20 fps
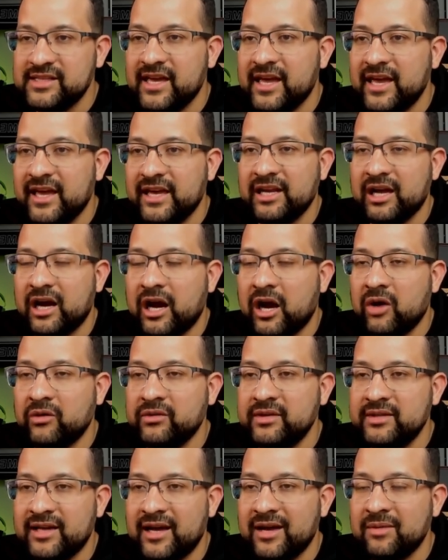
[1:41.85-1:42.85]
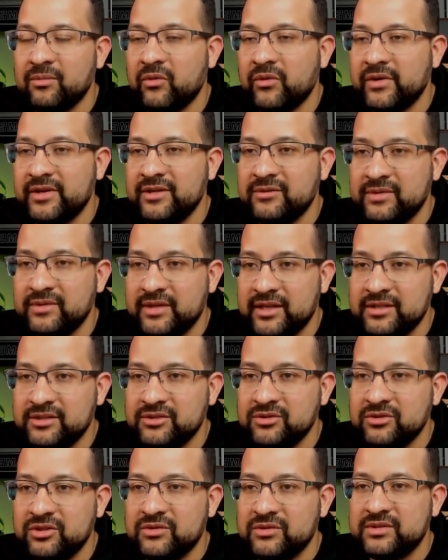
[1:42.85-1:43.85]
and all the time when you need to
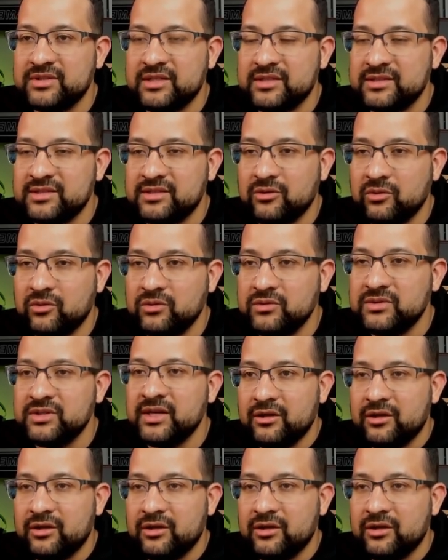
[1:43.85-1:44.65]
use these tools,